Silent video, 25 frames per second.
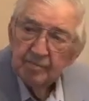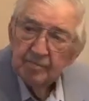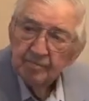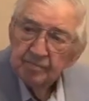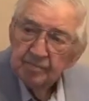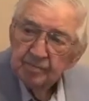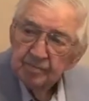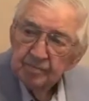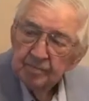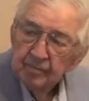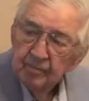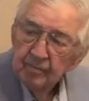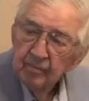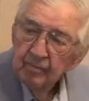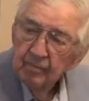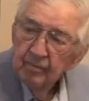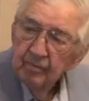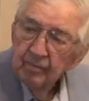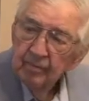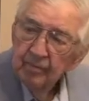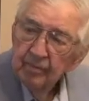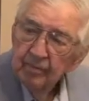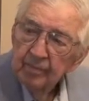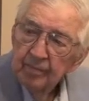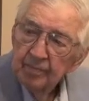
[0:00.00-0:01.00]
And
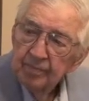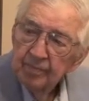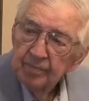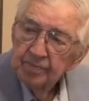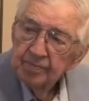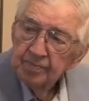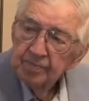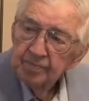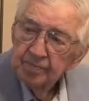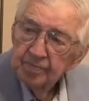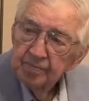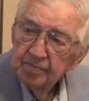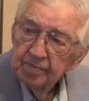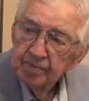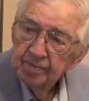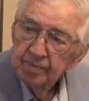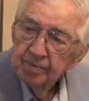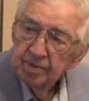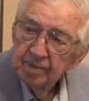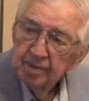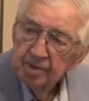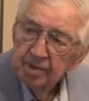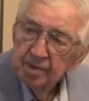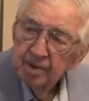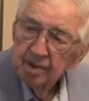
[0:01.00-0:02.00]
you were then
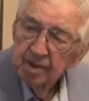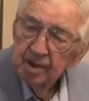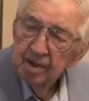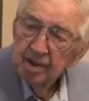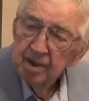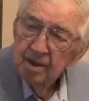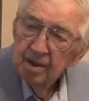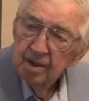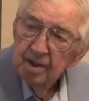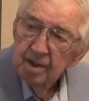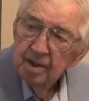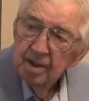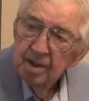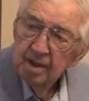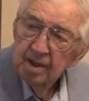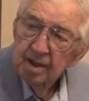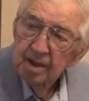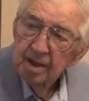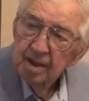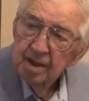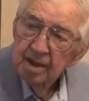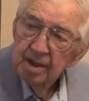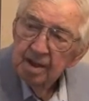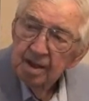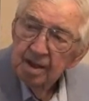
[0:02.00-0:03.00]
trained by